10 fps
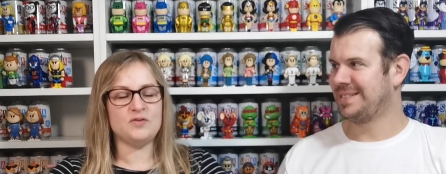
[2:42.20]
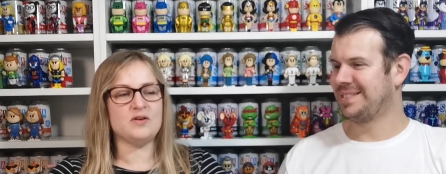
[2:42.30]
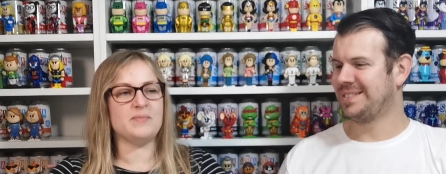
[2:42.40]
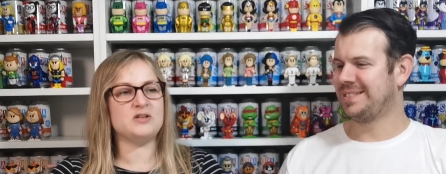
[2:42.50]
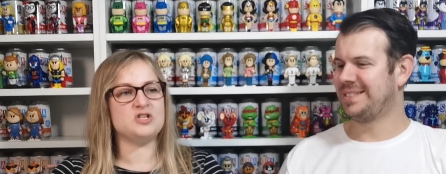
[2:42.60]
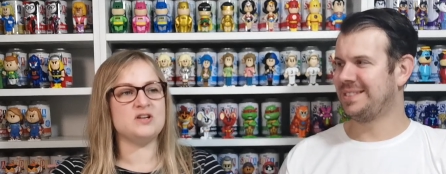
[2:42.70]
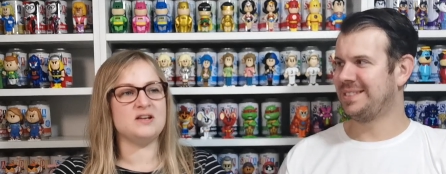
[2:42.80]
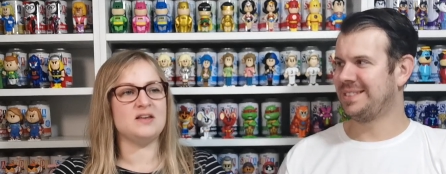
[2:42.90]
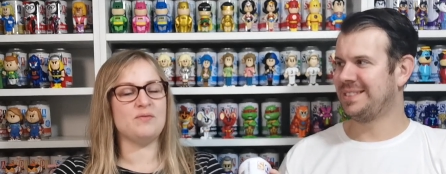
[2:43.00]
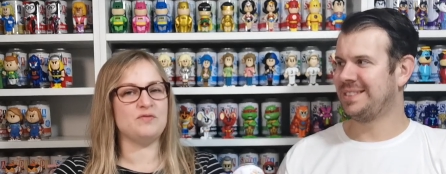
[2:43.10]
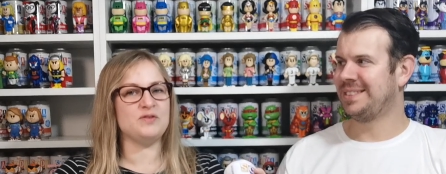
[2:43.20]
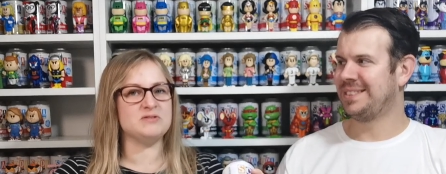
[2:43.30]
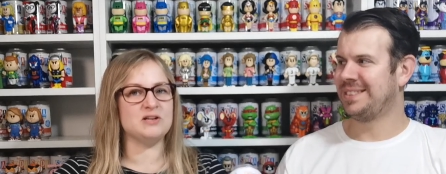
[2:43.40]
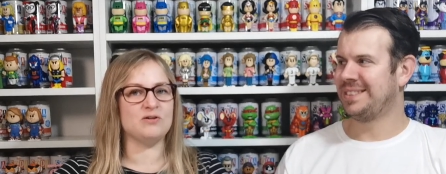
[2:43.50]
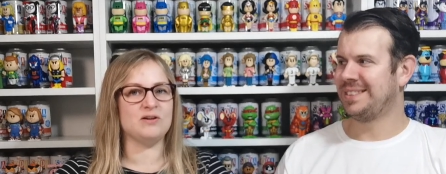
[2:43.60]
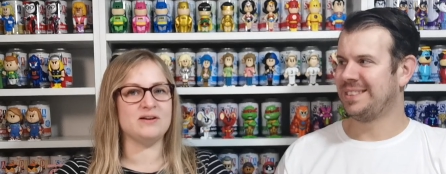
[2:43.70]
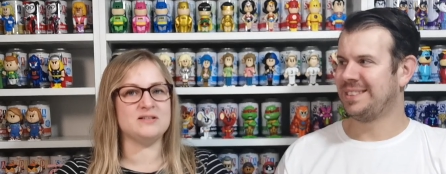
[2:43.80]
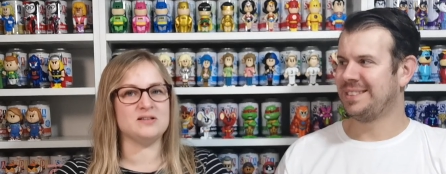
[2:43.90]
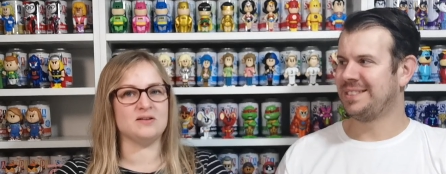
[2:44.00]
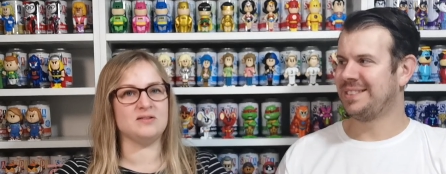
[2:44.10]
Speaker 1: think I'm imagining it. That one feels a lot
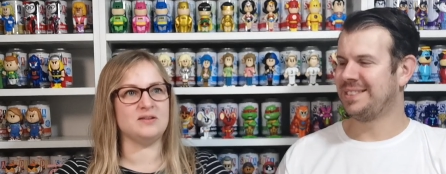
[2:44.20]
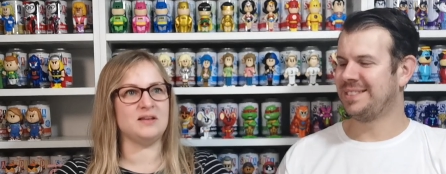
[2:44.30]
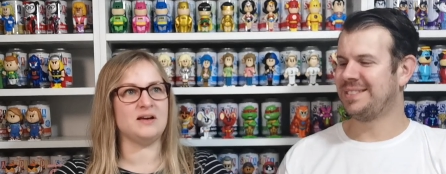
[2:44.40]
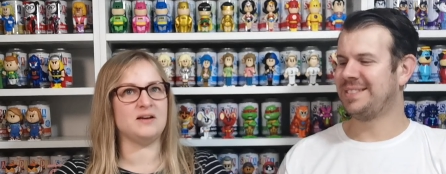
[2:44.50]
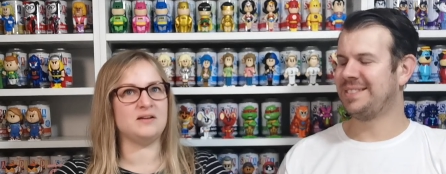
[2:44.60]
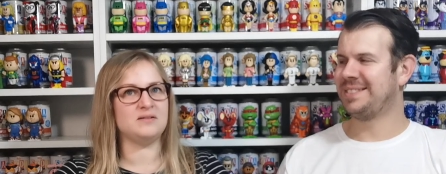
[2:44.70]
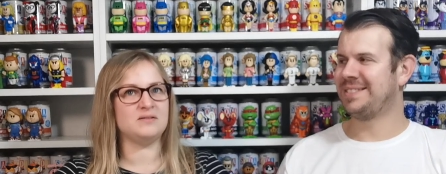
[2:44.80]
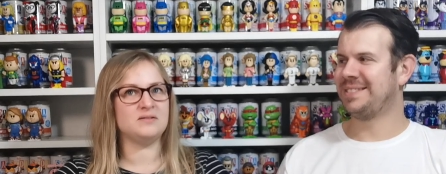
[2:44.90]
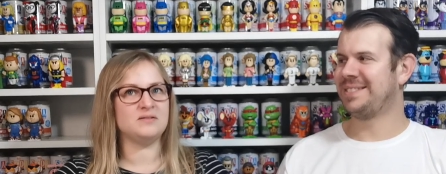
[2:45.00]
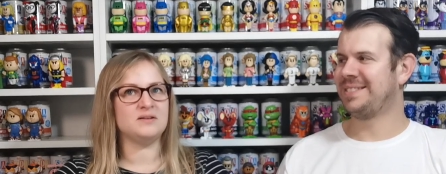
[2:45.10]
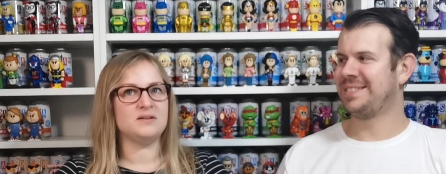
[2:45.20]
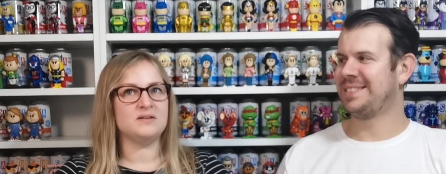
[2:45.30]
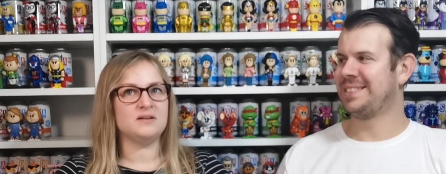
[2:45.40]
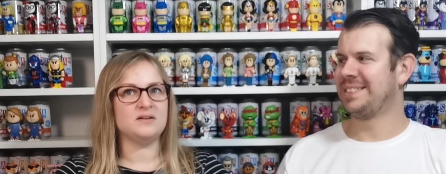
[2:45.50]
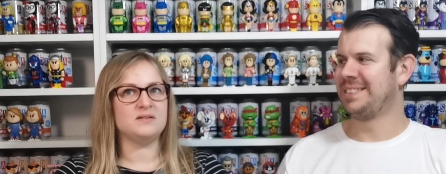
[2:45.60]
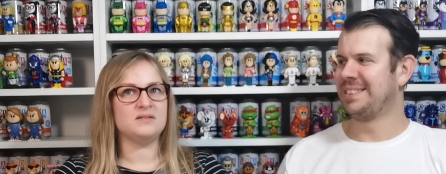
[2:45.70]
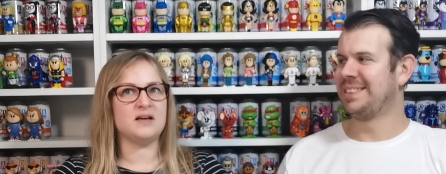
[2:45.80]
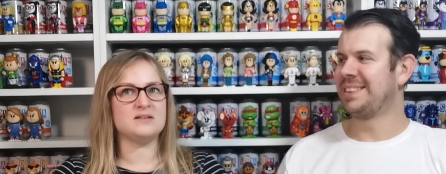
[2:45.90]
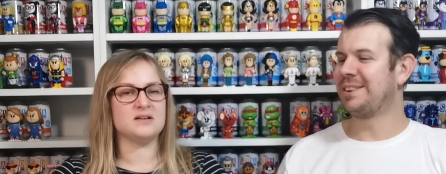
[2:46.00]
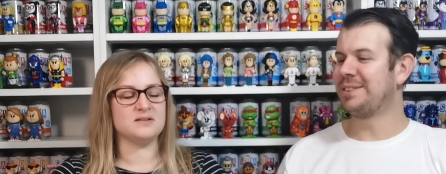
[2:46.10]
lighter than that.
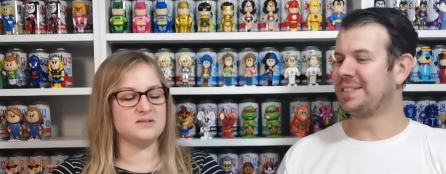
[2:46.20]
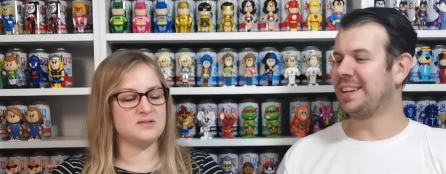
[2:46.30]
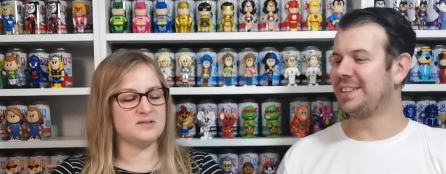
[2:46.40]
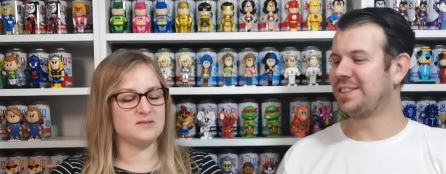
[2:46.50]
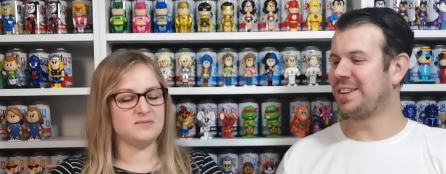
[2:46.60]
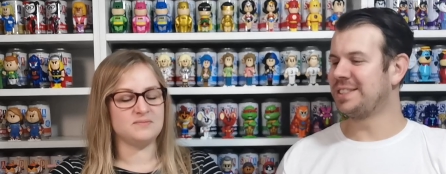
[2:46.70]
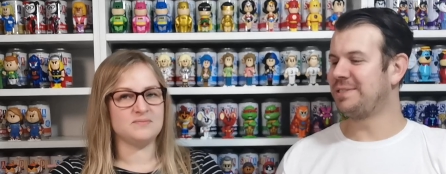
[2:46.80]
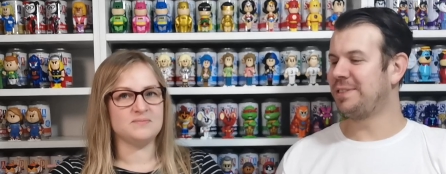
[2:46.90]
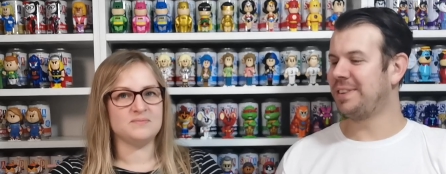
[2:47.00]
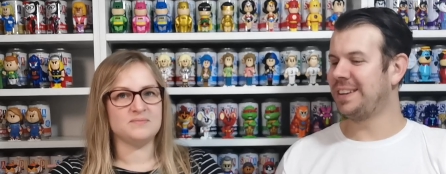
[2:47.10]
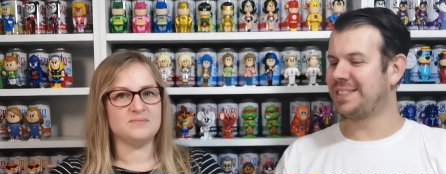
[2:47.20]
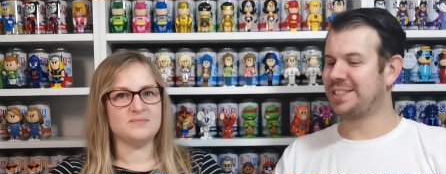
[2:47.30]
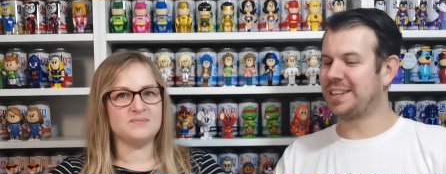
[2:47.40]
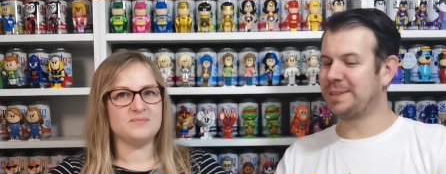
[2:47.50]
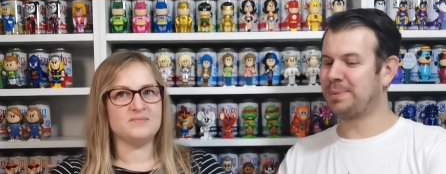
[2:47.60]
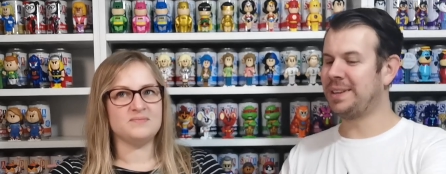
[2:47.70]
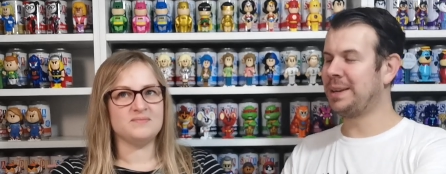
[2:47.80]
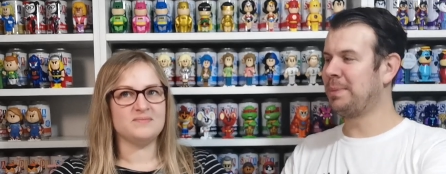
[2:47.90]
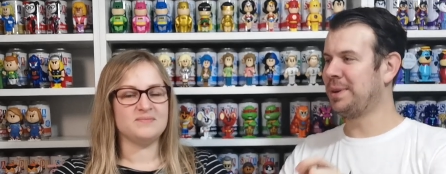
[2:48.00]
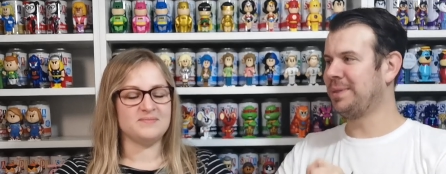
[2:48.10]
That does. Come on, take a
Speaker 2: chance. If you think it's a chase, put it
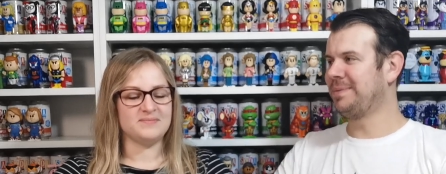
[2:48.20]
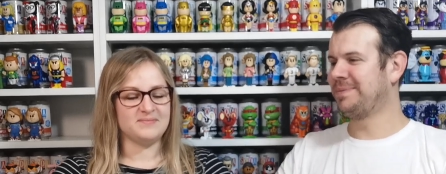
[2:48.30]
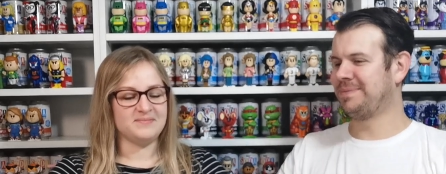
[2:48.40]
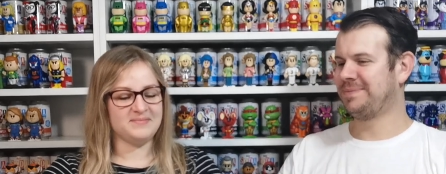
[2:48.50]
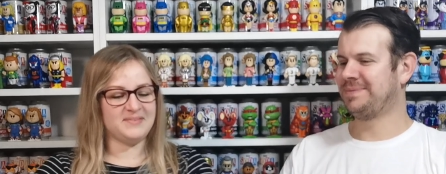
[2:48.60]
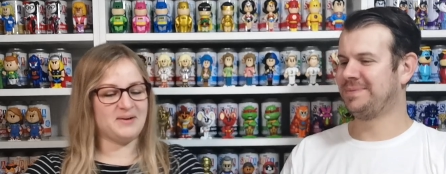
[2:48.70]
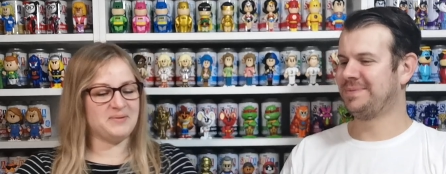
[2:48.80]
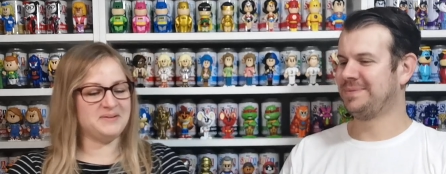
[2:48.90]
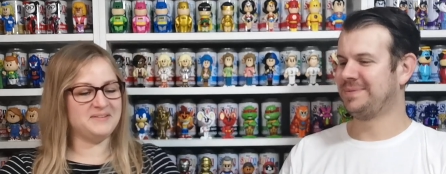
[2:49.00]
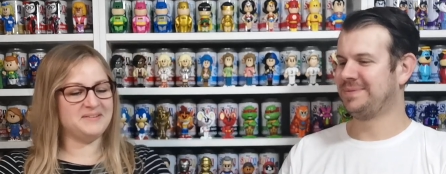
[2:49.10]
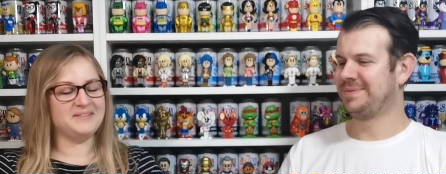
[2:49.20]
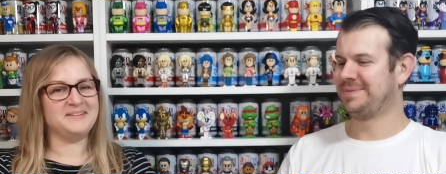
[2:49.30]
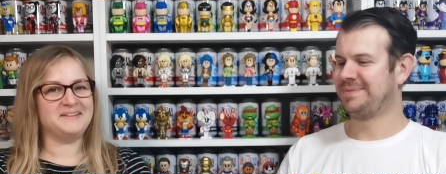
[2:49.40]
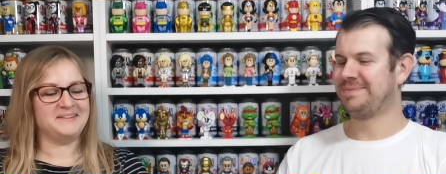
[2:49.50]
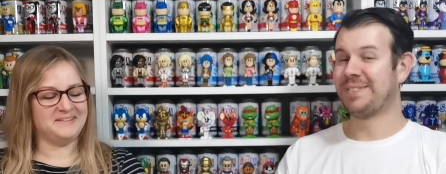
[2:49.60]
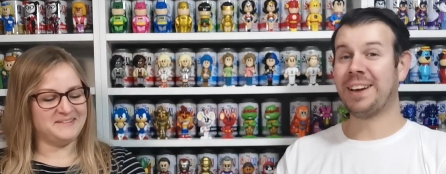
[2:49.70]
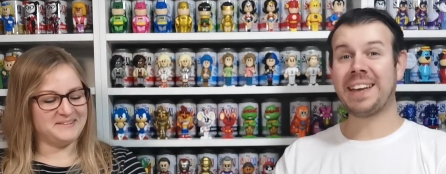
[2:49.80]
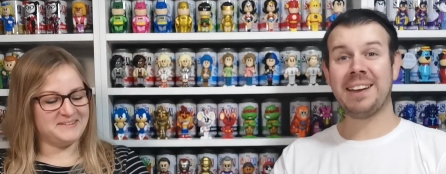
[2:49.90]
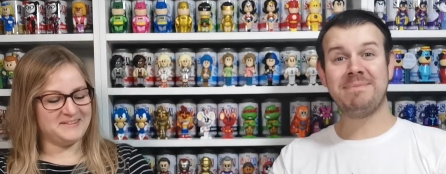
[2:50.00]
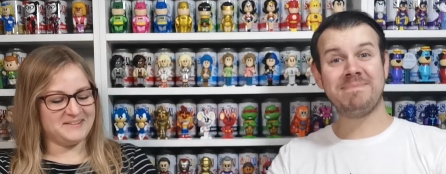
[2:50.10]
in the middle. That one.
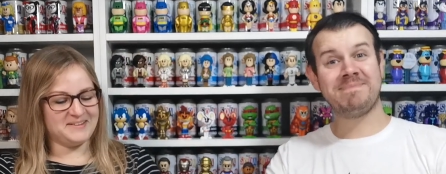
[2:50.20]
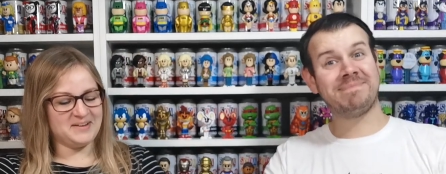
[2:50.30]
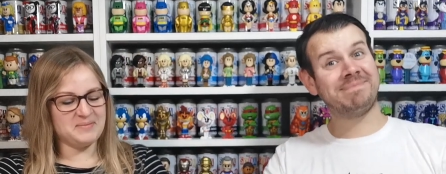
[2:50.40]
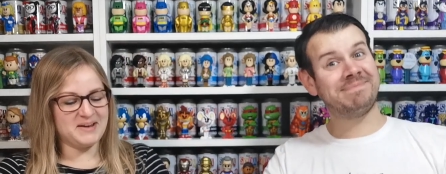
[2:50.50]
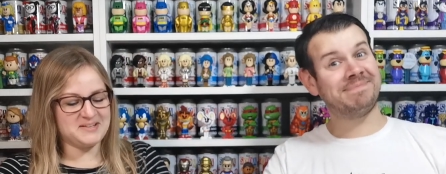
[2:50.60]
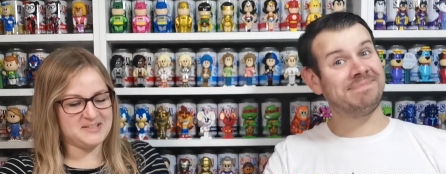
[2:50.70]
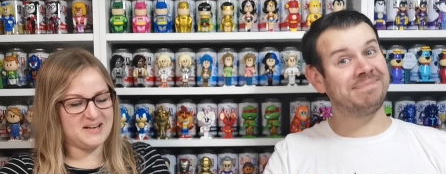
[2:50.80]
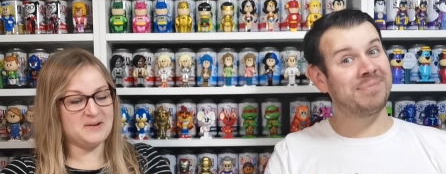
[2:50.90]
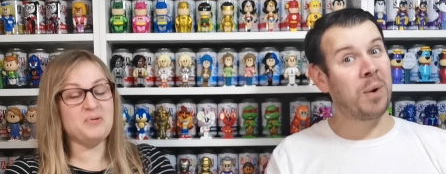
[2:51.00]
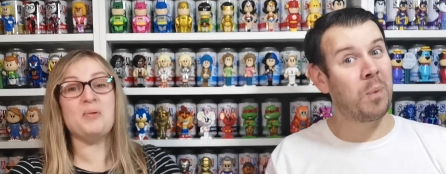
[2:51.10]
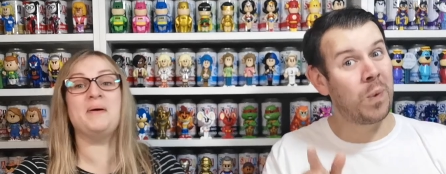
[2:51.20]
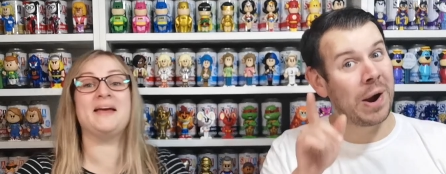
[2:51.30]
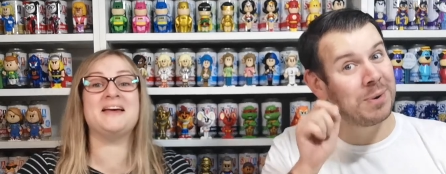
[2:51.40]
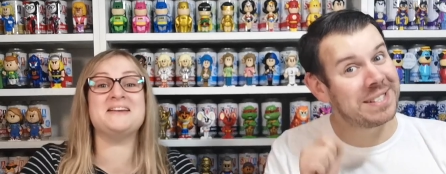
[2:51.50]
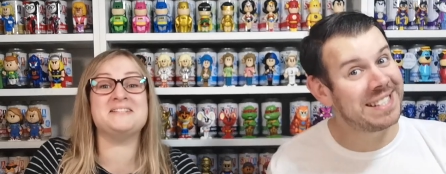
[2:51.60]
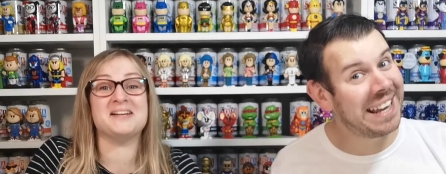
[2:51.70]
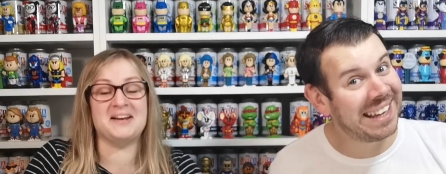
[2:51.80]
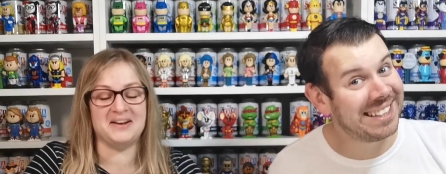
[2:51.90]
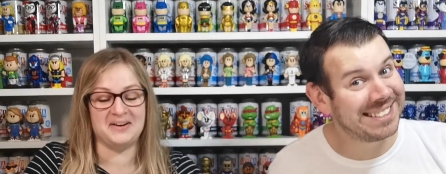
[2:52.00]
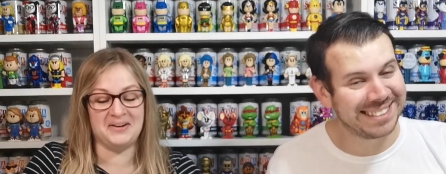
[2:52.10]
Okay.
Speaker 1: I'm guessing it probably Wilson.
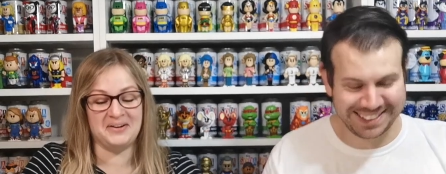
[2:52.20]
isn't at